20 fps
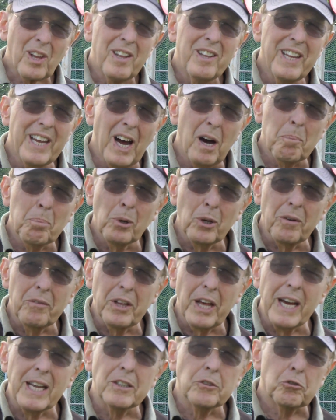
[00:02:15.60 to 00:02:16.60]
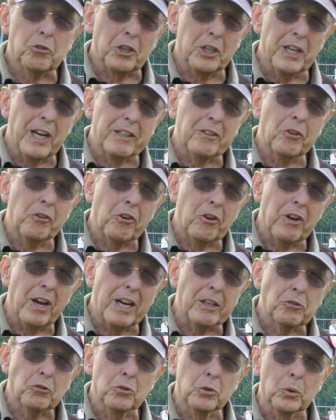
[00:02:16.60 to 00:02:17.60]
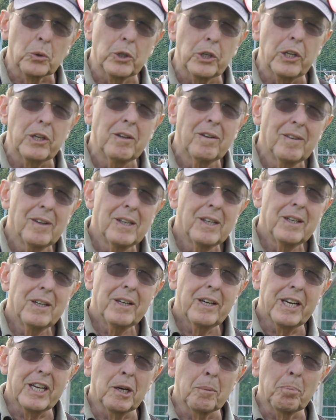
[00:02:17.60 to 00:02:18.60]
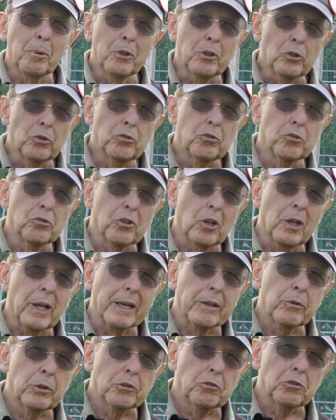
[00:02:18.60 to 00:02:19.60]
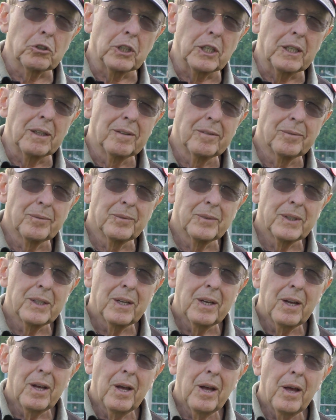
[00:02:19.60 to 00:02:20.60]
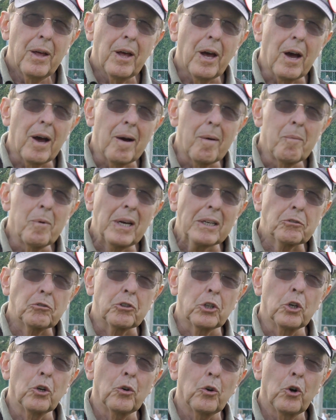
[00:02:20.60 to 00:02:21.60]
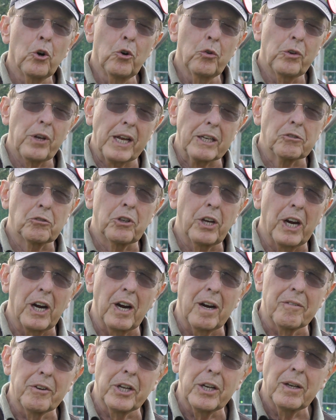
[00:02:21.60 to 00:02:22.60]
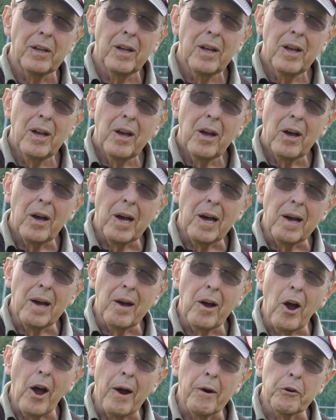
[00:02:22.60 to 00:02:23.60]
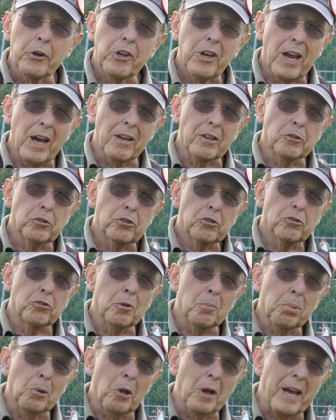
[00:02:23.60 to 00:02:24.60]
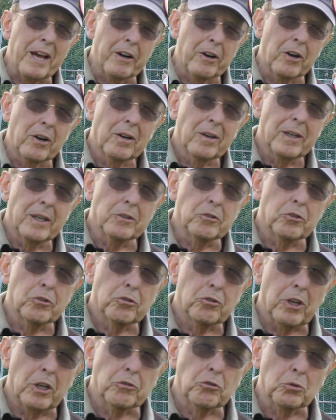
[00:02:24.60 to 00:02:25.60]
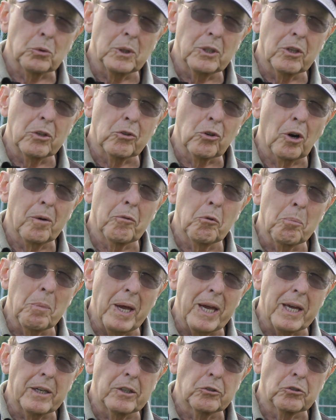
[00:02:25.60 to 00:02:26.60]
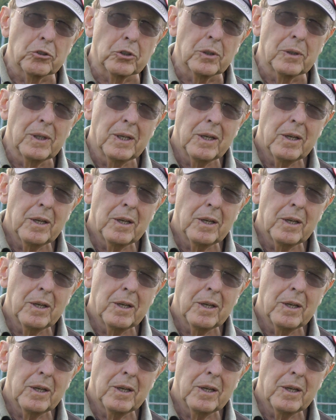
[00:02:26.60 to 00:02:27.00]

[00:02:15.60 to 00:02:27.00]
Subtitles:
The output of that is connected to National Grid, and it produces electricity. As to who takes care of it, our town assistant planner is essentially the turbine manager.